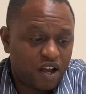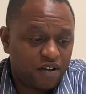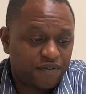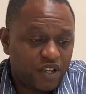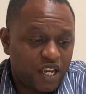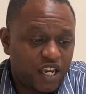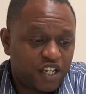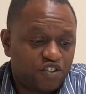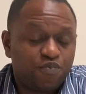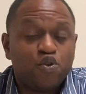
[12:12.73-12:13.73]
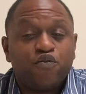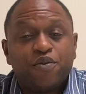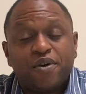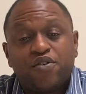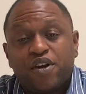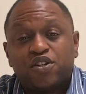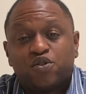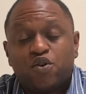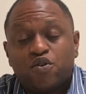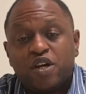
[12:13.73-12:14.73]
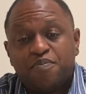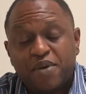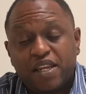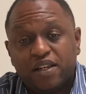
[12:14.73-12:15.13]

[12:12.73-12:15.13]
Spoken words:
it's removed from your credit score immediately.